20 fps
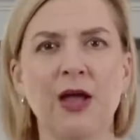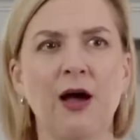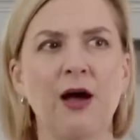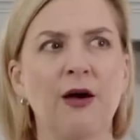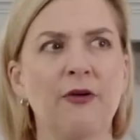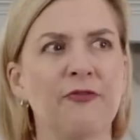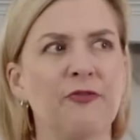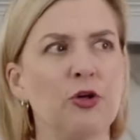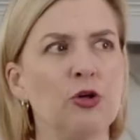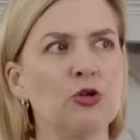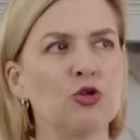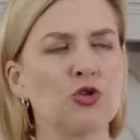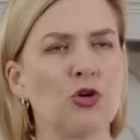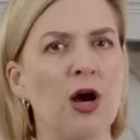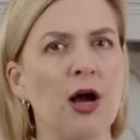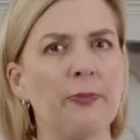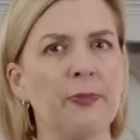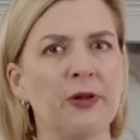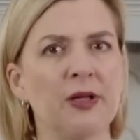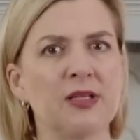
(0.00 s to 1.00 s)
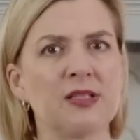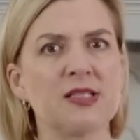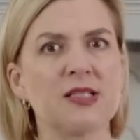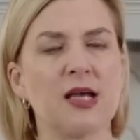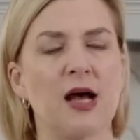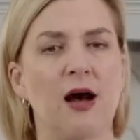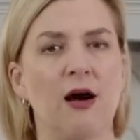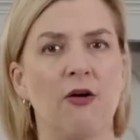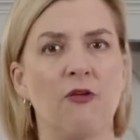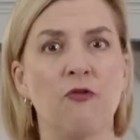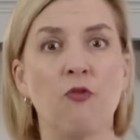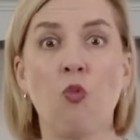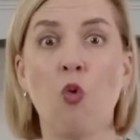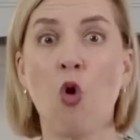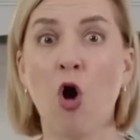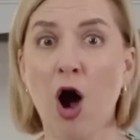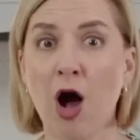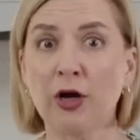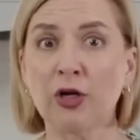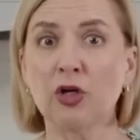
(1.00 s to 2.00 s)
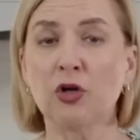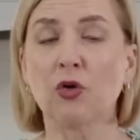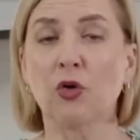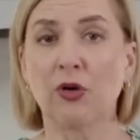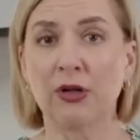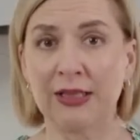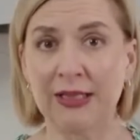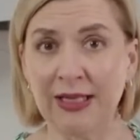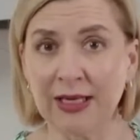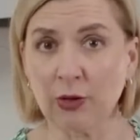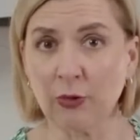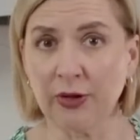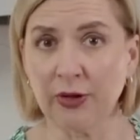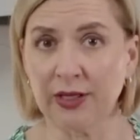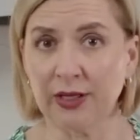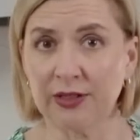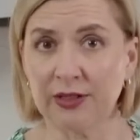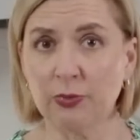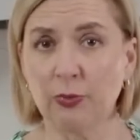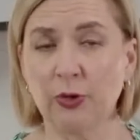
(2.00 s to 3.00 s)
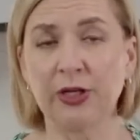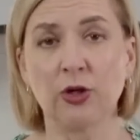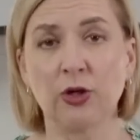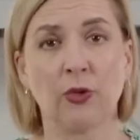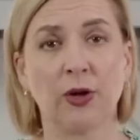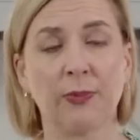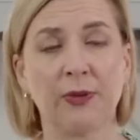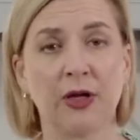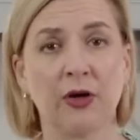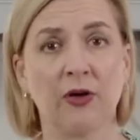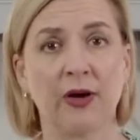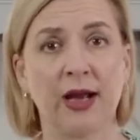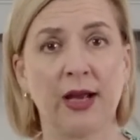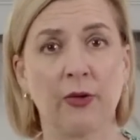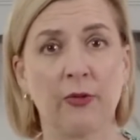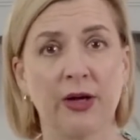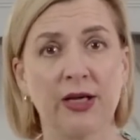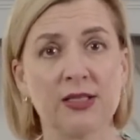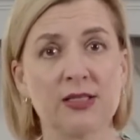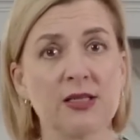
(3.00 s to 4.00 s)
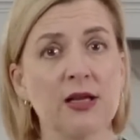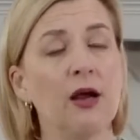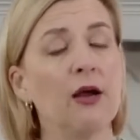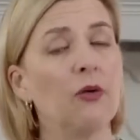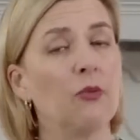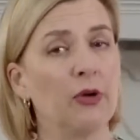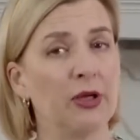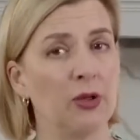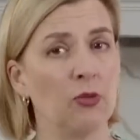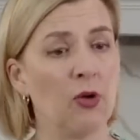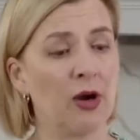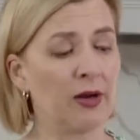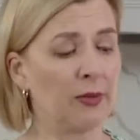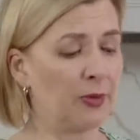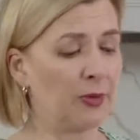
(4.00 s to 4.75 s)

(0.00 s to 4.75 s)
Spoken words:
a few droplets of water or liquid when you're whipping your egg whites. What you want to